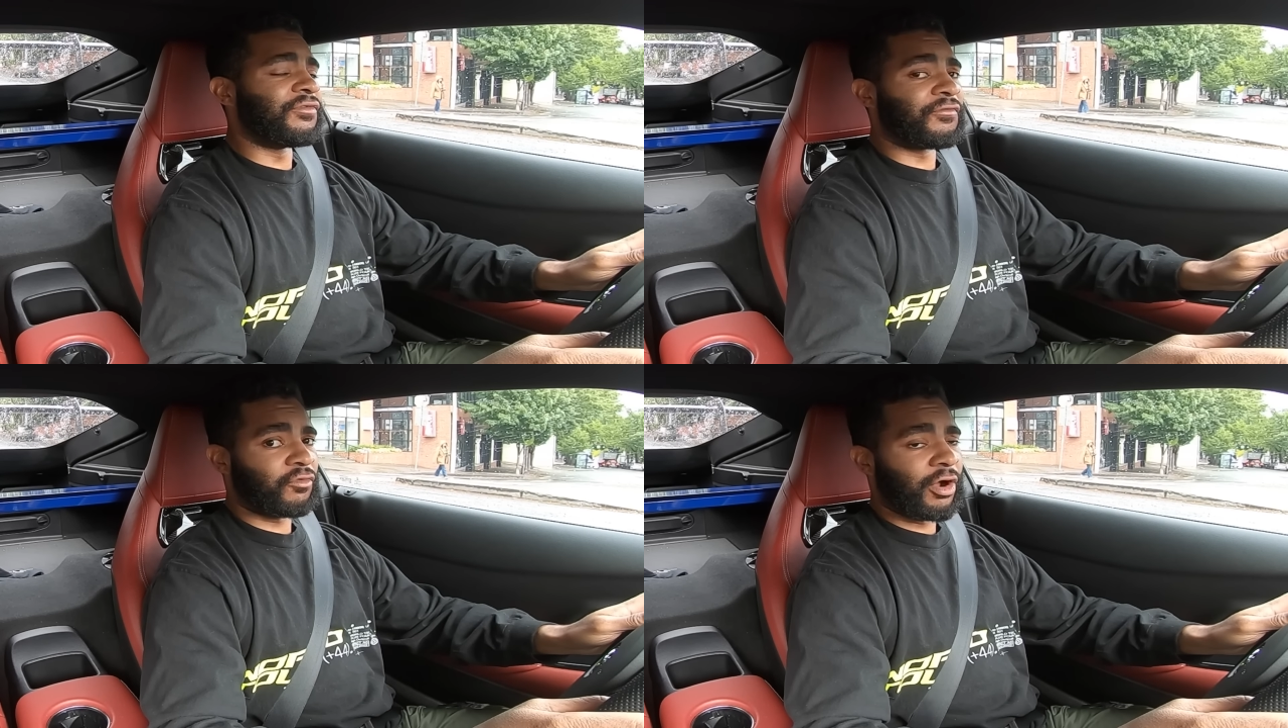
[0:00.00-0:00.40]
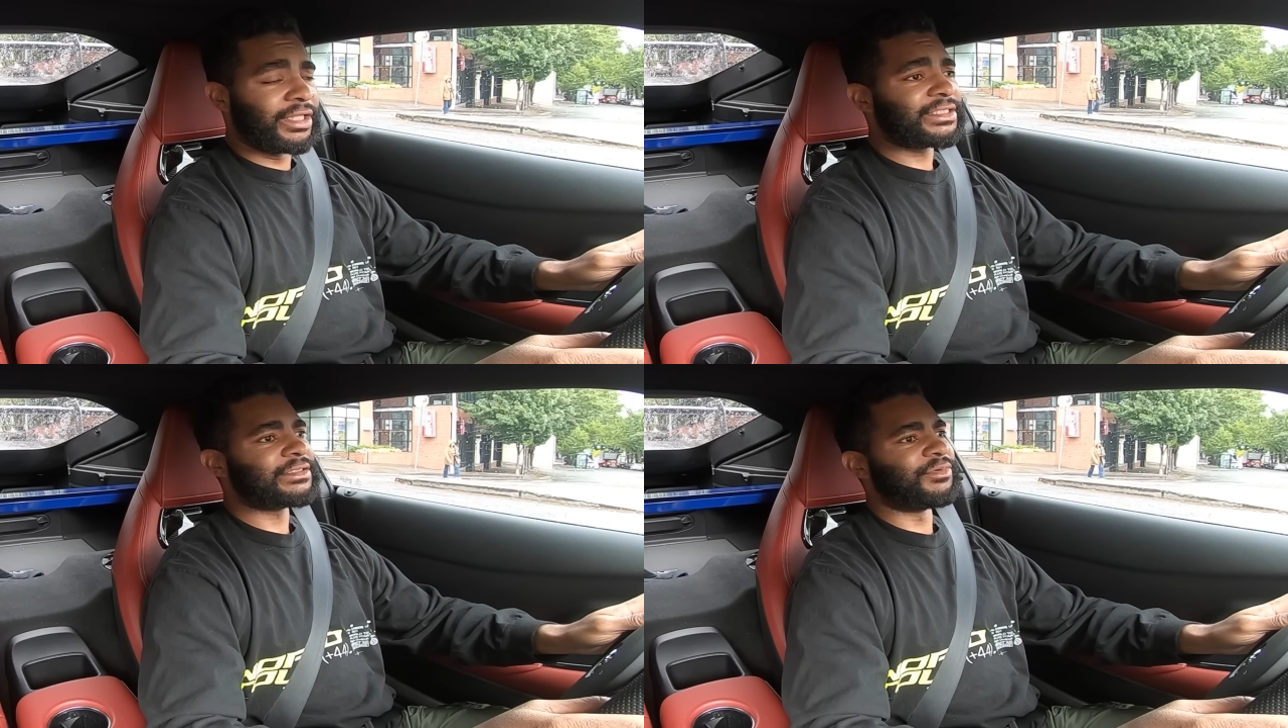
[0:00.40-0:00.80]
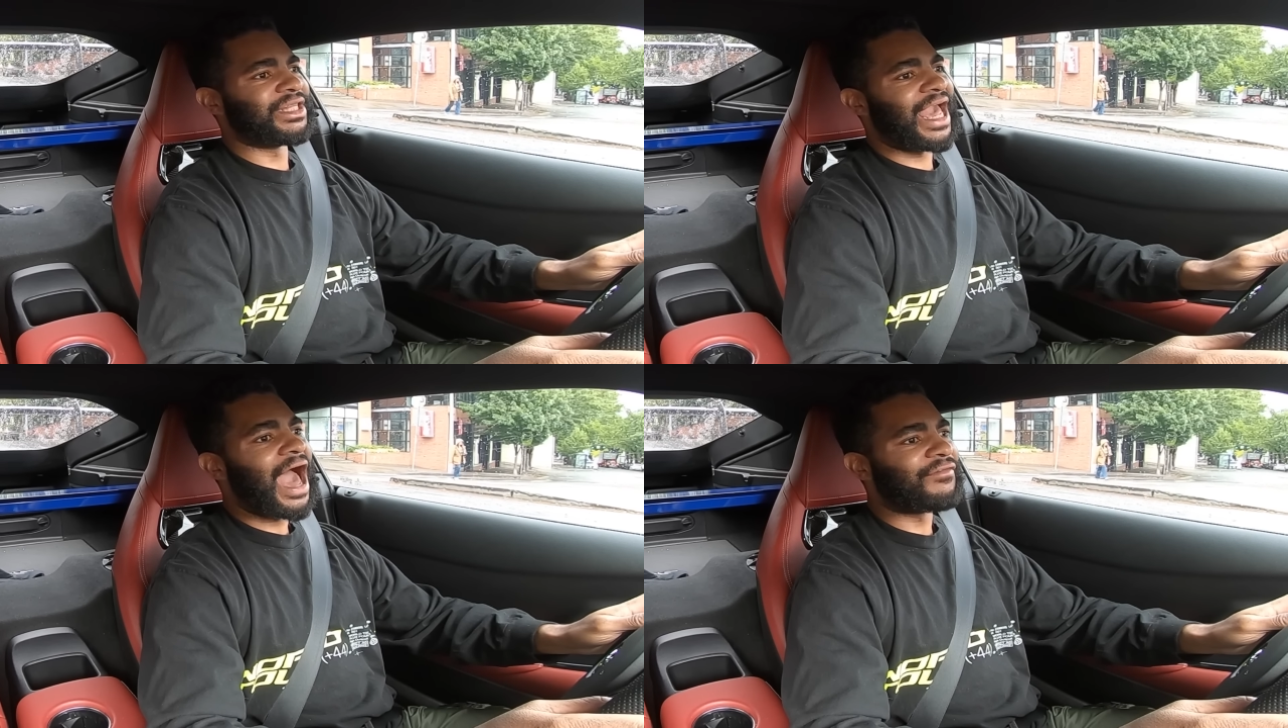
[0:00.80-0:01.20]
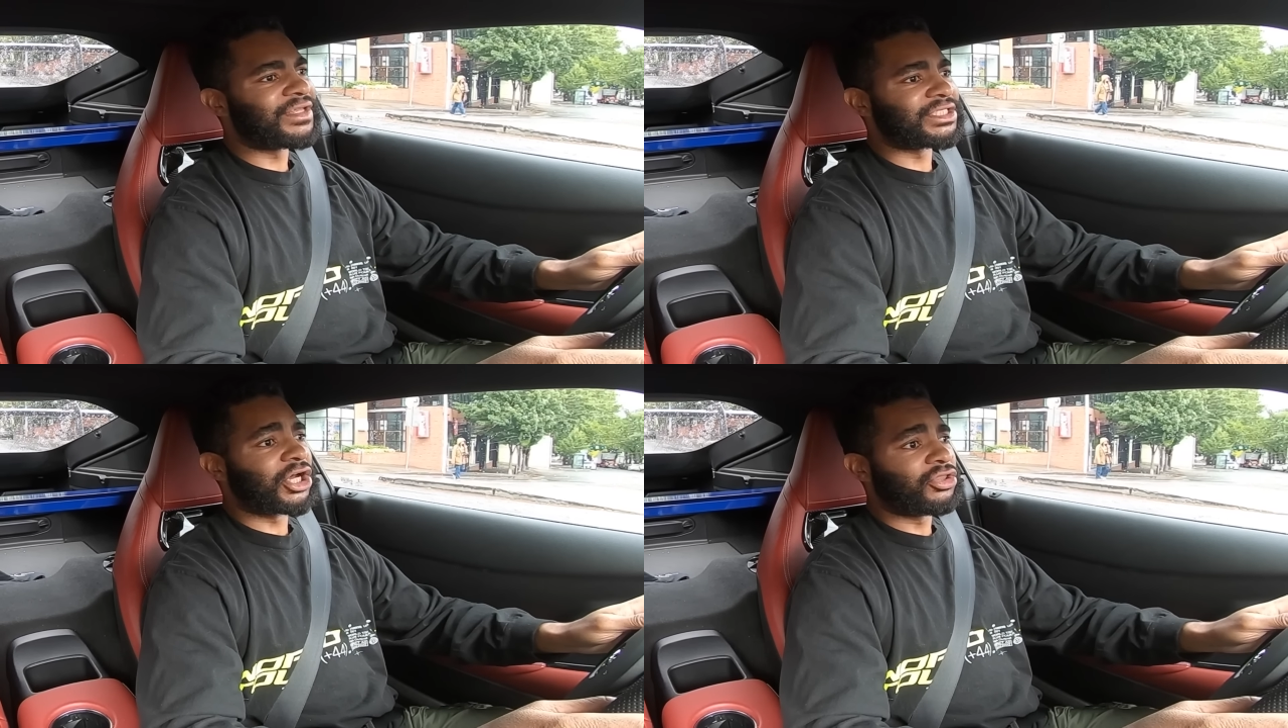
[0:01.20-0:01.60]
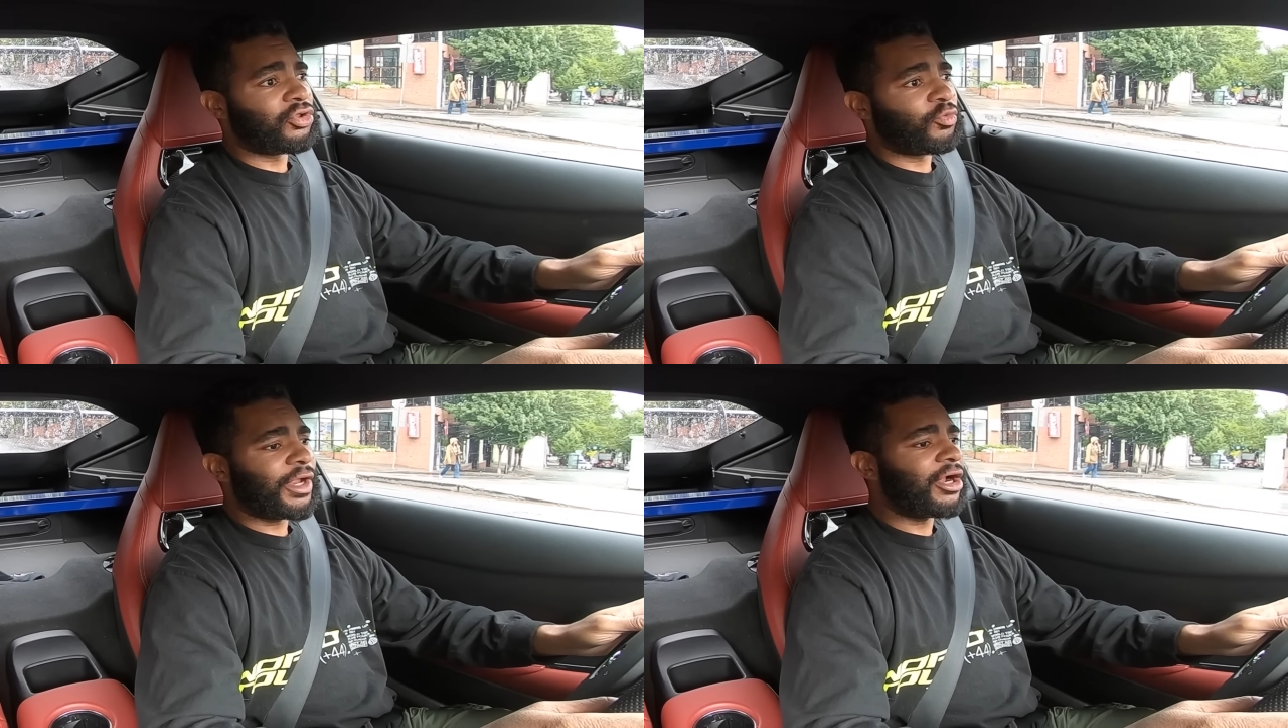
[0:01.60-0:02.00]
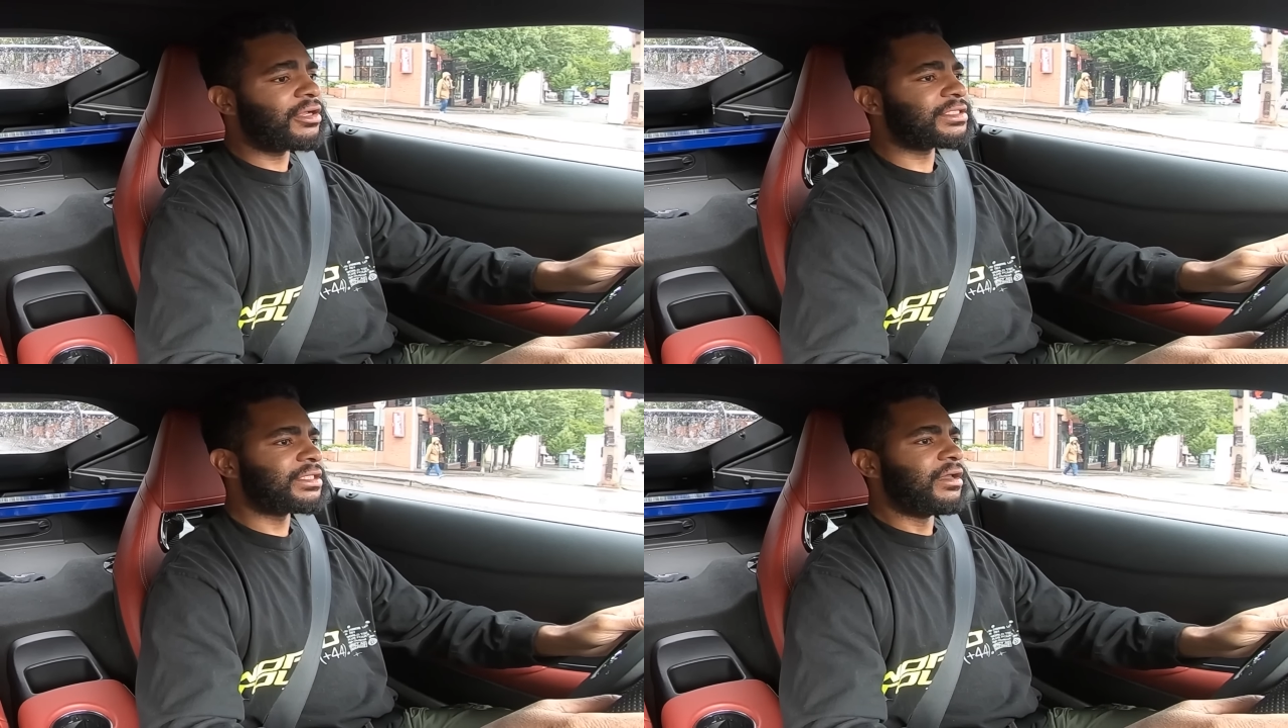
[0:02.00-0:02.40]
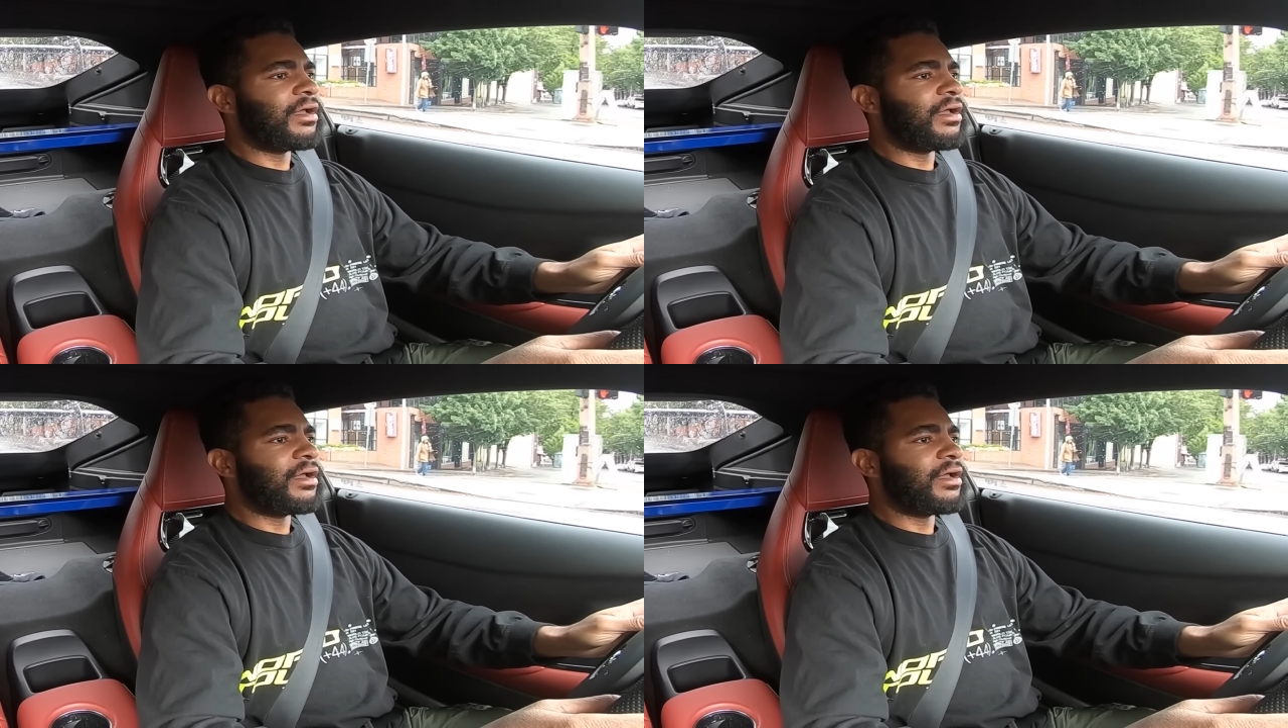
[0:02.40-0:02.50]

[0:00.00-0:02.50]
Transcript: fronts, but they haven't done the rears.